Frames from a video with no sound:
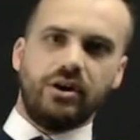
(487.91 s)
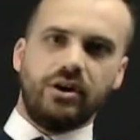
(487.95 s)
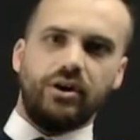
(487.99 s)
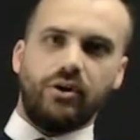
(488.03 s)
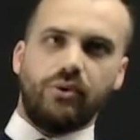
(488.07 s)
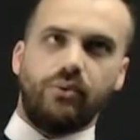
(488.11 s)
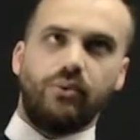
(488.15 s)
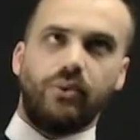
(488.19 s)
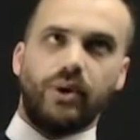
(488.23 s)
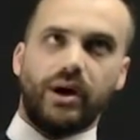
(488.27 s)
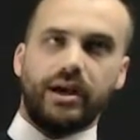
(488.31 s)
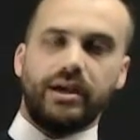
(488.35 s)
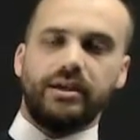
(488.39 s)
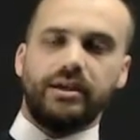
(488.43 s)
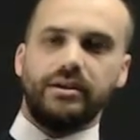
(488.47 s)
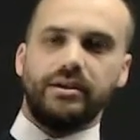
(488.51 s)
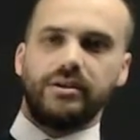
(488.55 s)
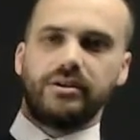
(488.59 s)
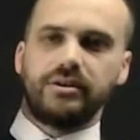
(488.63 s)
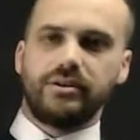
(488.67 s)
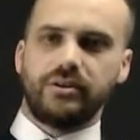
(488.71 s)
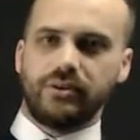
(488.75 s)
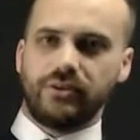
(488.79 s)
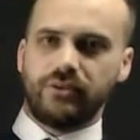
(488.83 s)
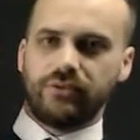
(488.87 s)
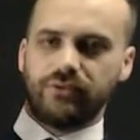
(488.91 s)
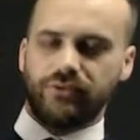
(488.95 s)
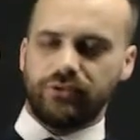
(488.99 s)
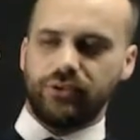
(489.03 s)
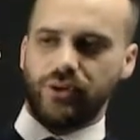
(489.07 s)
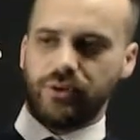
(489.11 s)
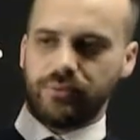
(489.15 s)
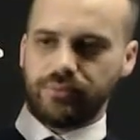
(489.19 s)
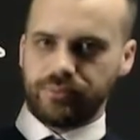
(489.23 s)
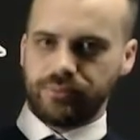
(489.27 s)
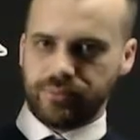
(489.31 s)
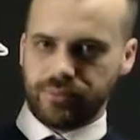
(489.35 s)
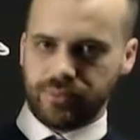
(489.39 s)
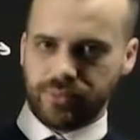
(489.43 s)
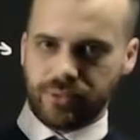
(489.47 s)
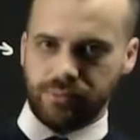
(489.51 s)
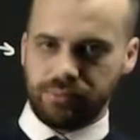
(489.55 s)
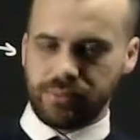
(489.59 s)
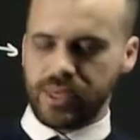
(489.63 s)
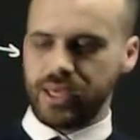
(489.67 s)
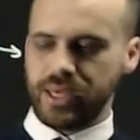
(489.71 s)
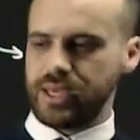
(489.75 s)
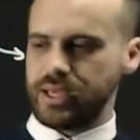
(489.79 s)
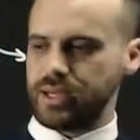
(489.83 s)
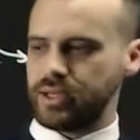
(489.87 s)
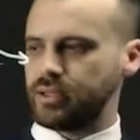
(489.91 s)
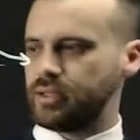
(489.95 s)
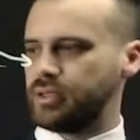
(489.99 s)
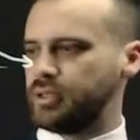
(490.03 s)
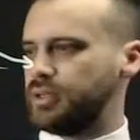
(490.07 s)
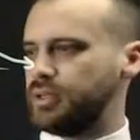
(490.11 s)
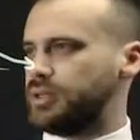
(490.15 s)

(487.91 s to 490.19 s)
away from the mean.